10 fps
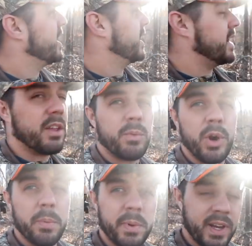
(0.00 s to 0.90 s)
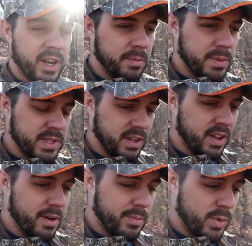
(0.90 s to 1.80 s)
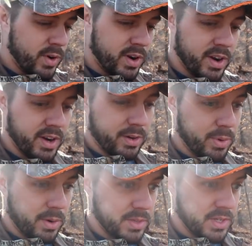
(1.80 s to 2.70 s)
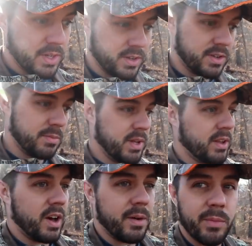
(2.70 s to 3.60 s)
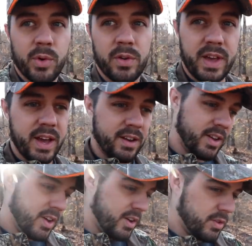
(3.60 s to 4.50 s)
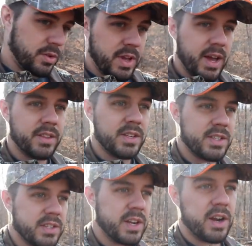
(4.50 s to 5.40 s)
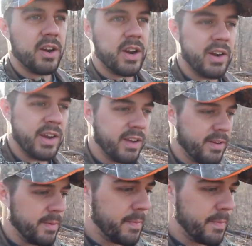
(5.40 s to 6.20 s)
And now that we're opening up this a lot more, I can promise you there's gonna be a lot more of that throughout this entire area.